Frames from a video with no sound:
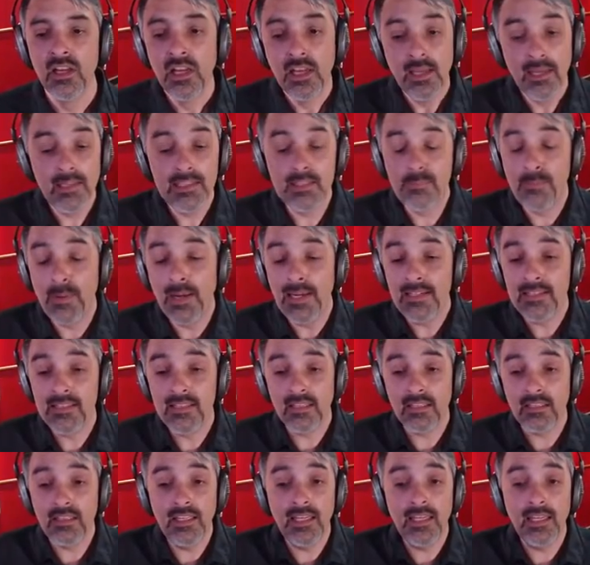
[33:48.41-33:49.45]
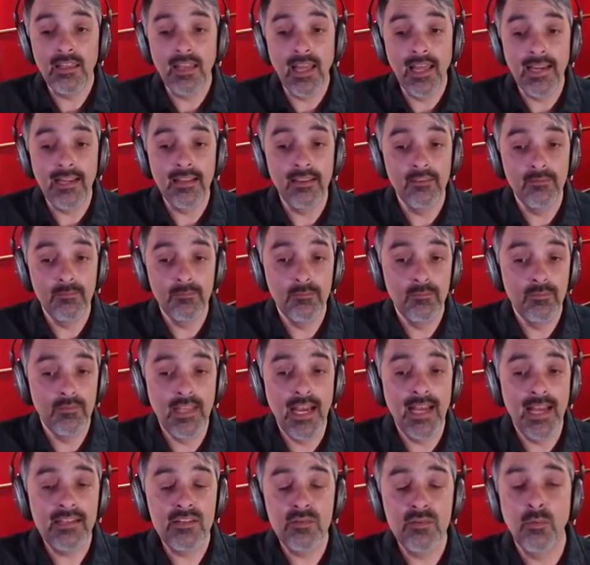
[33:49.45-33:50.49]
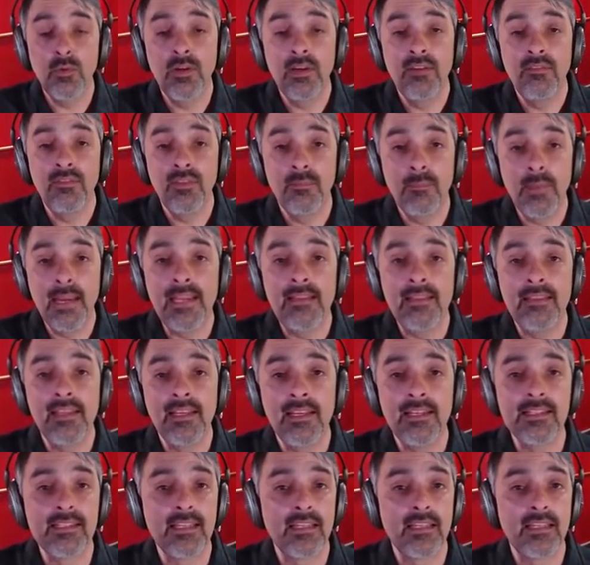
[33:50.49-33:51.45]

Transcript: It's basically like that's one of the main things